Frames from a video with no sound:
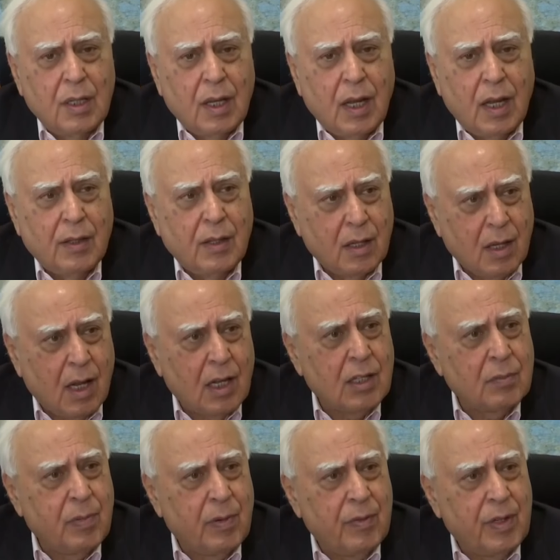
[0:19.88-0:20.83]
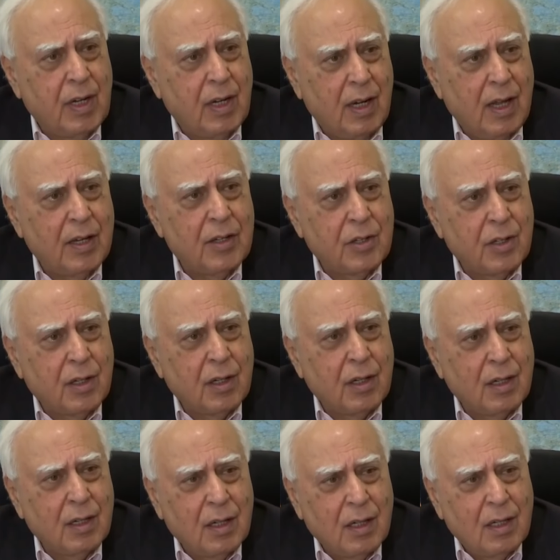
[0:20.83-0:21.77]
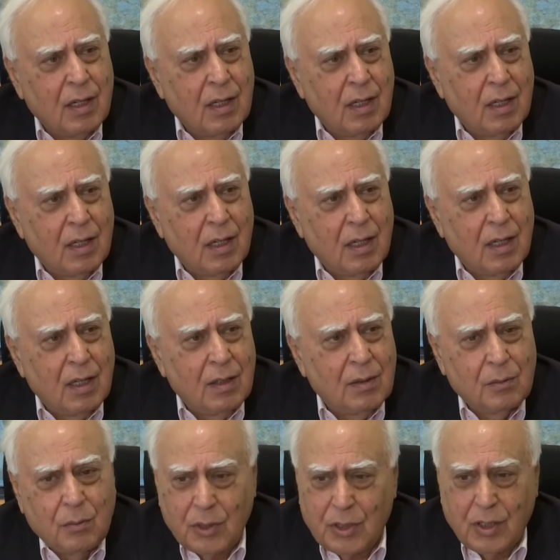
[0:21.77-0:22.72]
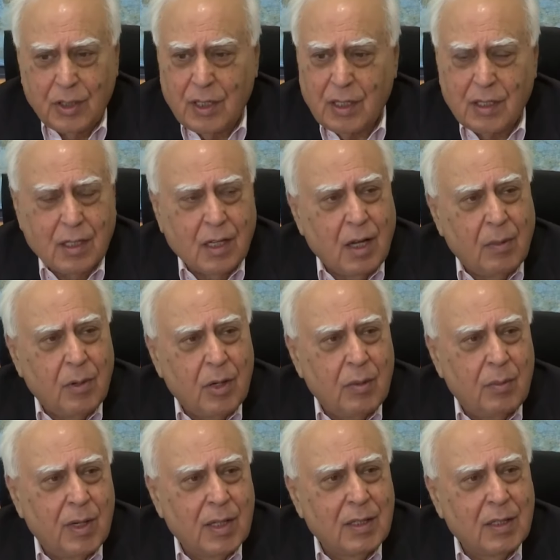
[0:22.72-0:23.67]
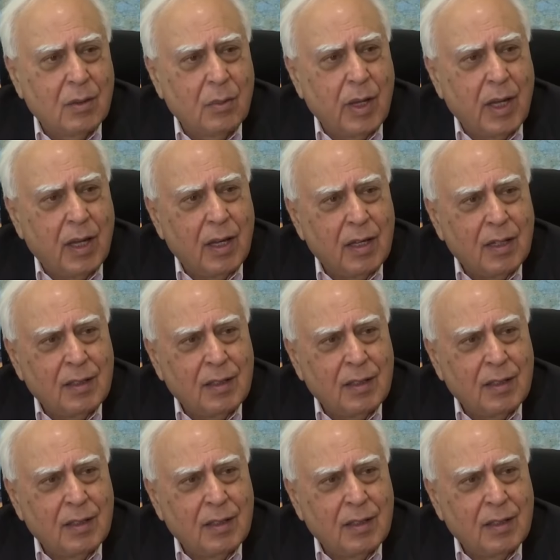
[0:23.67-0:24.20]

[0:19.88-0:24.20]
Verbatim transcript: at the cusp of an election, which is just a couple of months away,